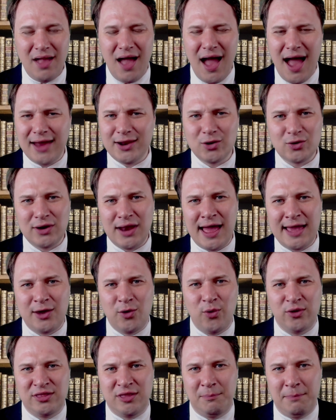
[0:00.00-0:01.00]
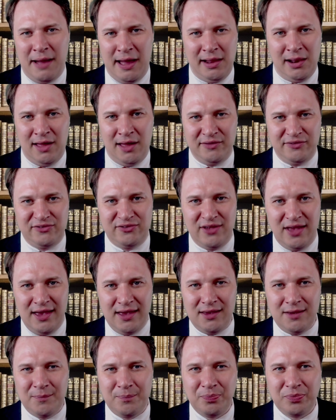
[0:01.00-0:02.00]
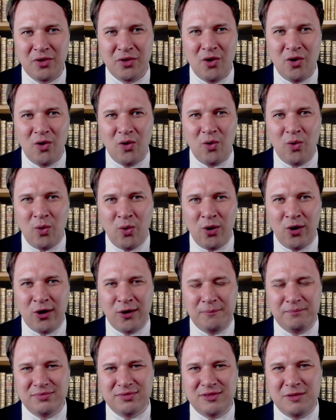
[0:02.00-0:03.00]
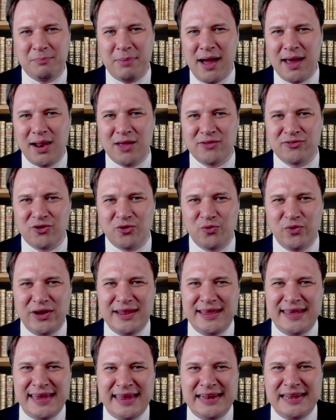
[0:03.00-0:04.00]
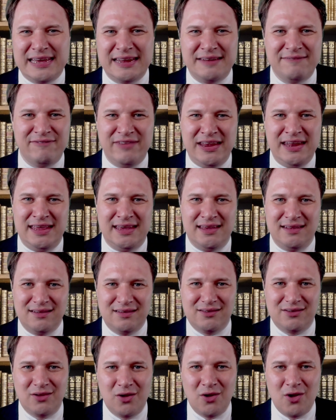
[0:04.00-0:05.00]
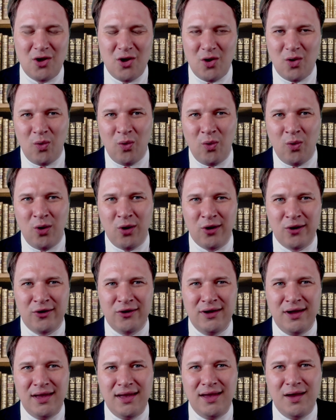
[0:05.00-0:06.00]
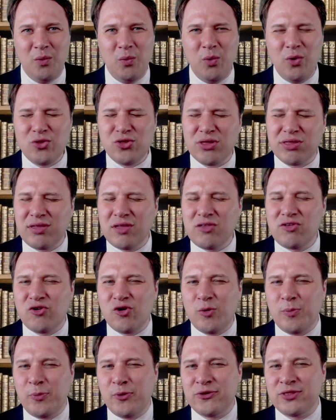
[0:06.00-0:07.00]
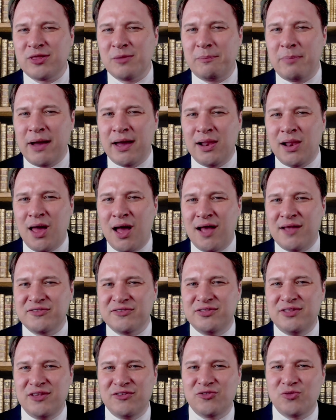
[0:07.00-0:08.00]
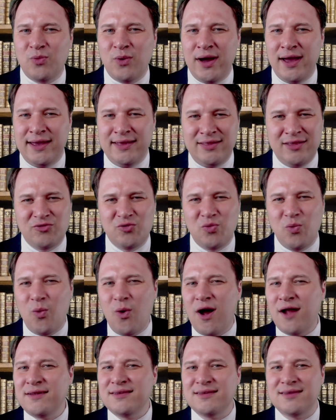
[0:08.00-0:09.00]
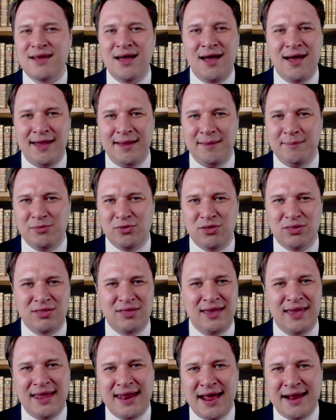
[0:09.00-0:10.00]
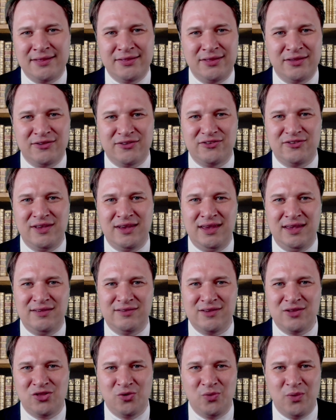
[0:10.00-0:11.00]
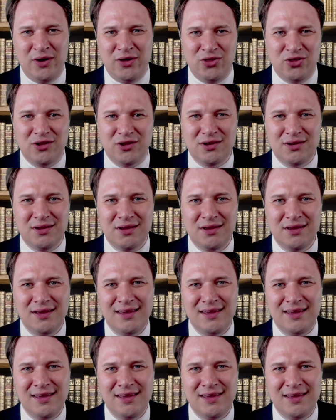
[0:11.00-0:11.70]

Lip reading: I don't like what the bylaws say. Or the bylaws are really inconvenient. Or we'll just interpret the bylaws this way, this one time, just to get out of this sticky situation.